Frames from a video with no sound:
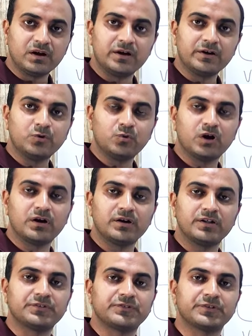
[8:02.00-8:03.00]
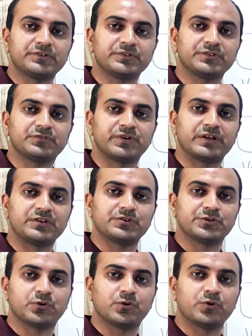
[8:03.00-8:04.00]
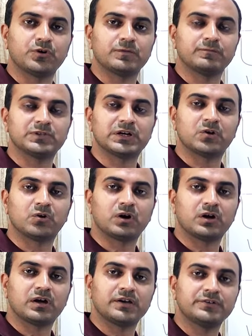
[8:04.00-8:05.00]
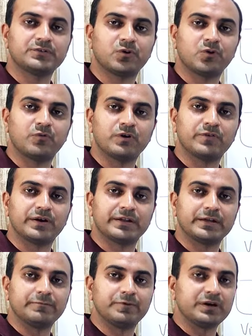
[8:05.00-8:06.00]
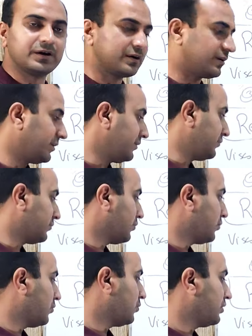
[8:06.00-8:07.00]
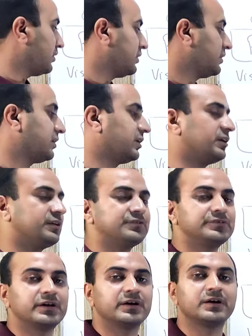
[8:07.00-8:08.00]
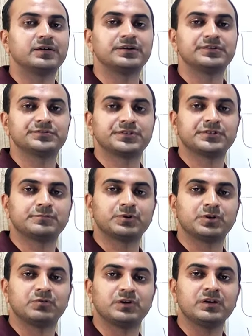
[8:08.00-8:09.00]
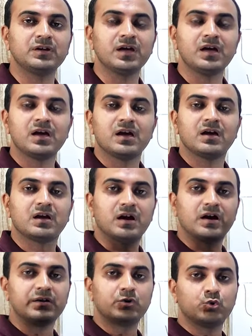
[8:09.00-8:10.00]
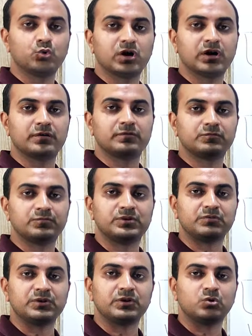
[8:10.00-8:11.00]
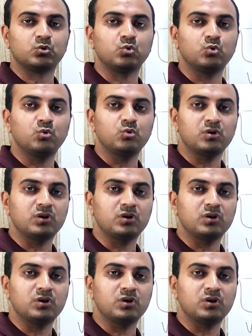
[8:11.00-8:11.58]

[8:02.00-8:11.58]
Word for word: gun to gun distance is very short the localized overwetting may occur so increase the distance between gun to gun between two